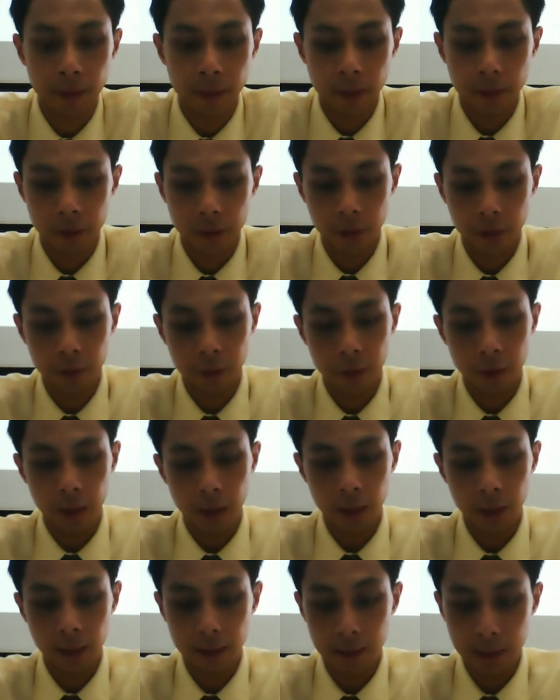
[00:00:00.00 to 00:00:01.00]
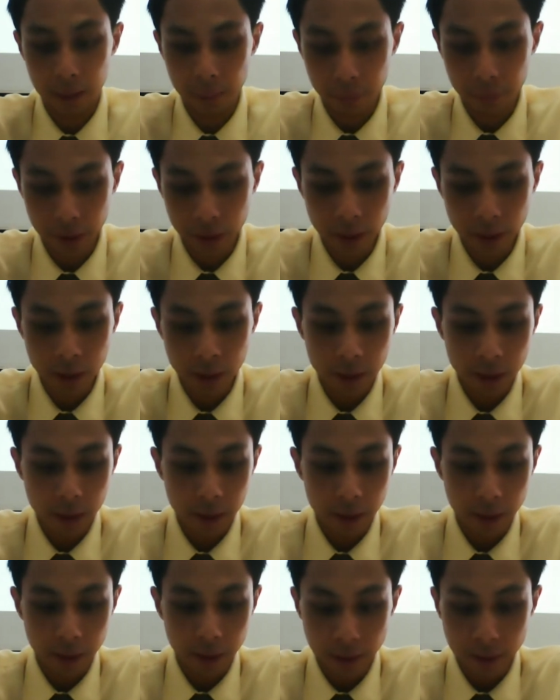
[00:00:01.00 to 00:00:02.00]
So in summary,
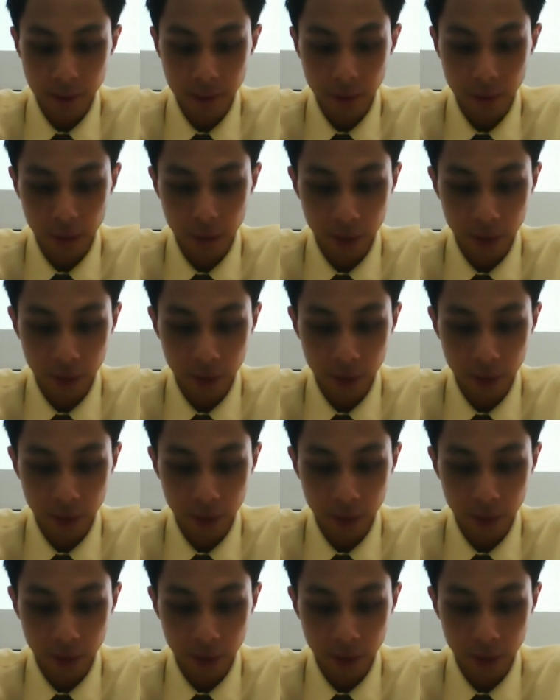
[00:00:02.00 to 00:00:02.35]
yes,